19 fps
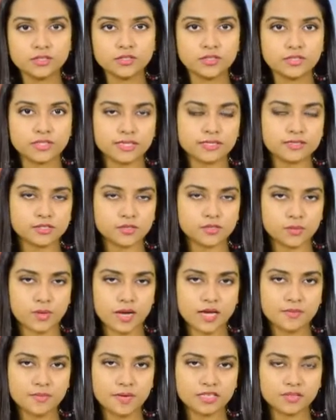to take a
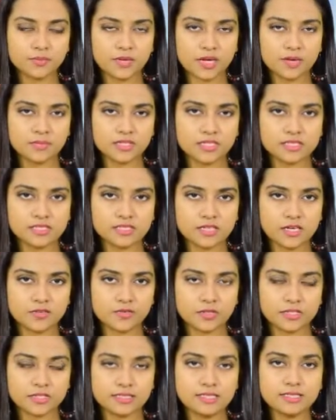swipe at the Prime Minister
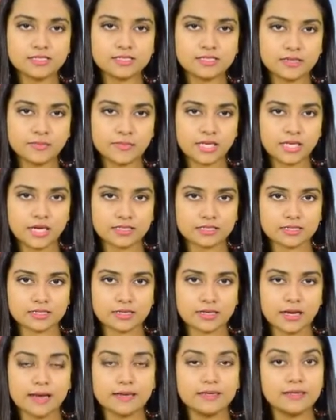for
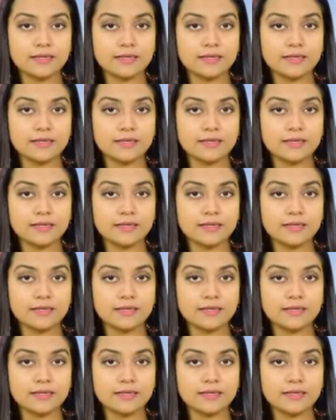destabilizing an